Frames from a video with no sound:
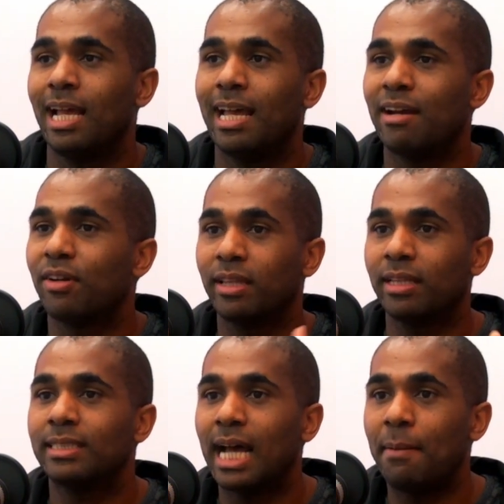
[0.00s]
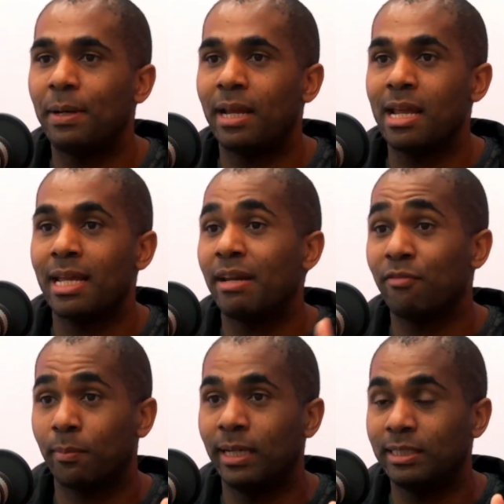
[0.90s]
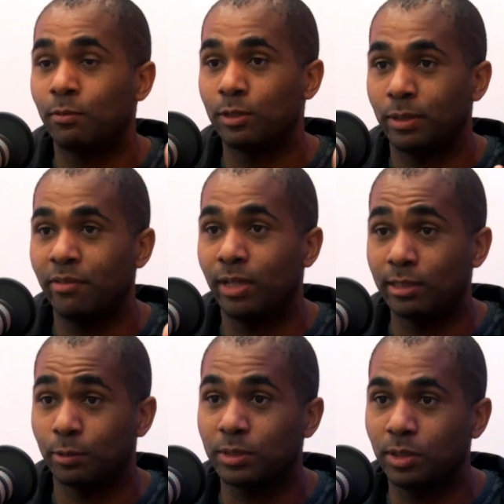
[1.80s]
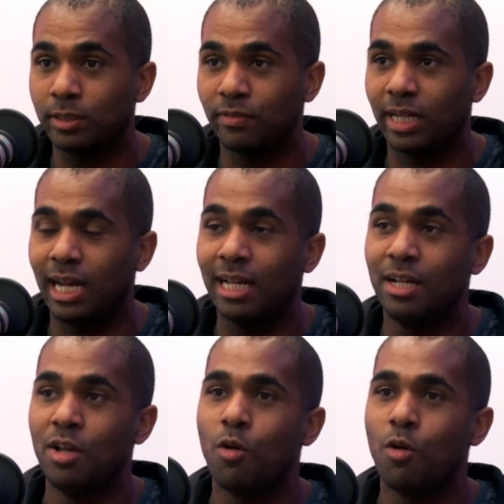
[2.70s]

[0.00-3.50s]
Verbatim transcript: and everything that's happening in information retrieval as a result of that.